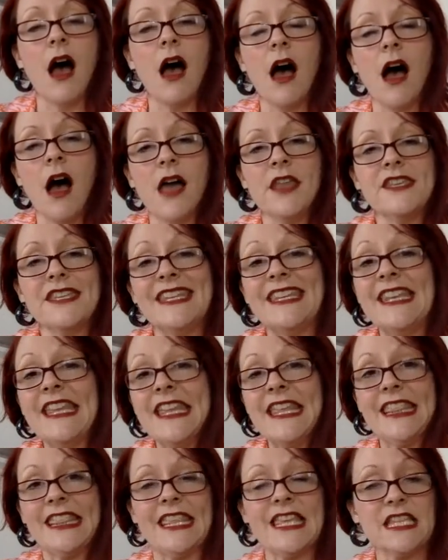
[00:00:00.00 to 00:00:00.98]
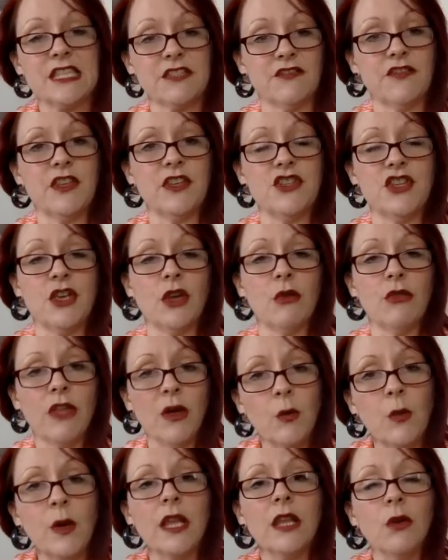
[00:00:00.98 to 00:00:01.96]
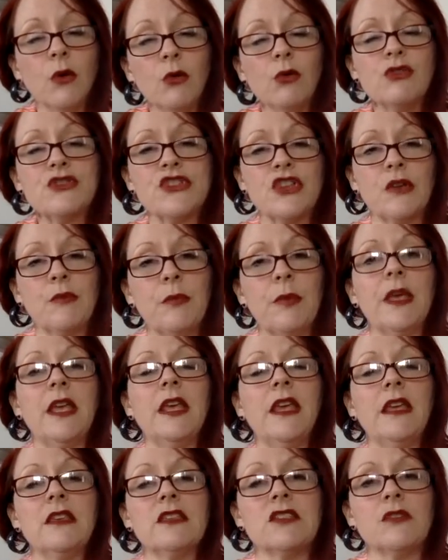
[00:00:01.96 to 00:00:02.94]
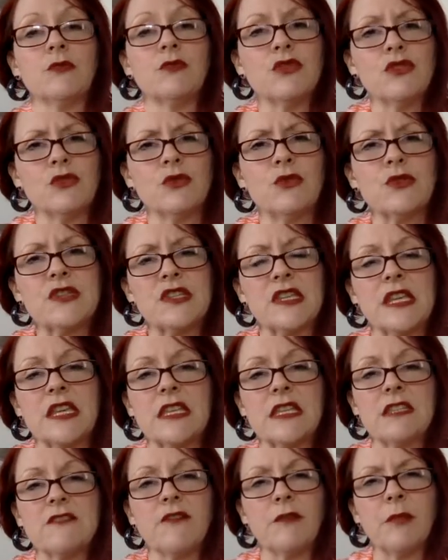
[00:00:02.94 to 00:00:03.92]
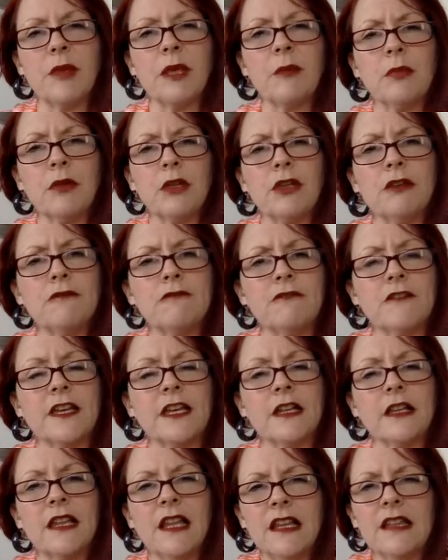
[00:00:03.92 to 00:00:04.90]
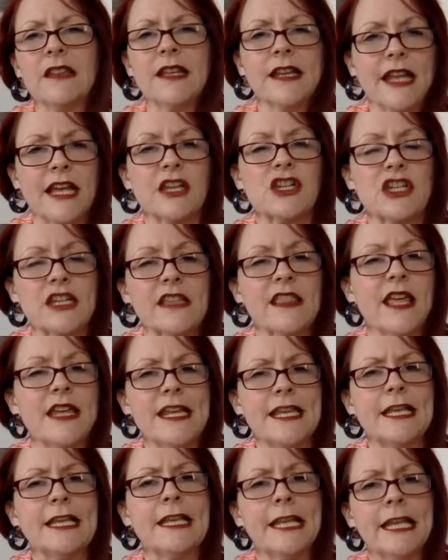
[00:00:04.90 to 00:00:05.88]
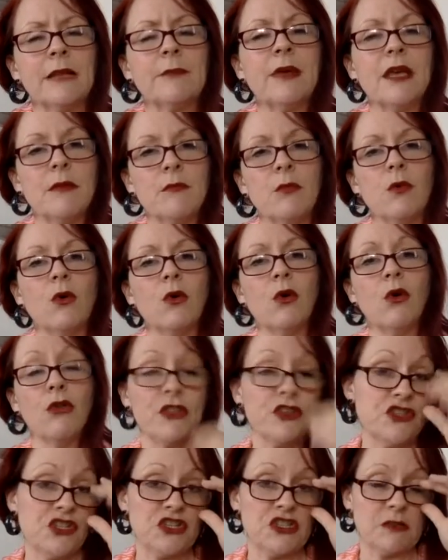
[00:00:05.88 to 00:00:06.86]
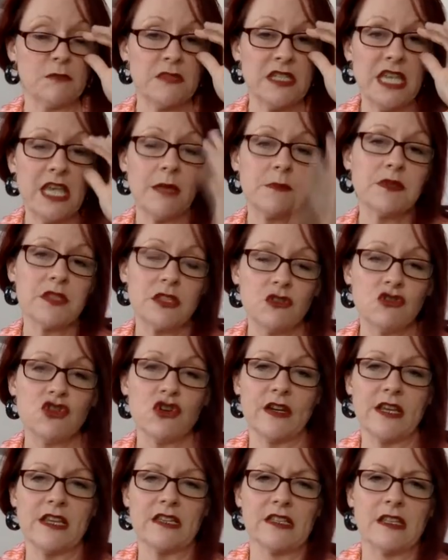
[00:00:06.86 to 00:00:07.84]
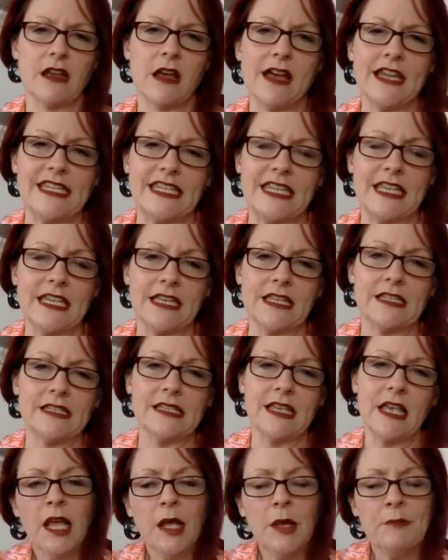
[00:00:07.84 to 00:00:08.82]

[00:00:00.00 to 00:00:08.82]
Underneath this video, there will also be some resources for people who feel that actually they need a little bit more than just some tips and tricks and ideas.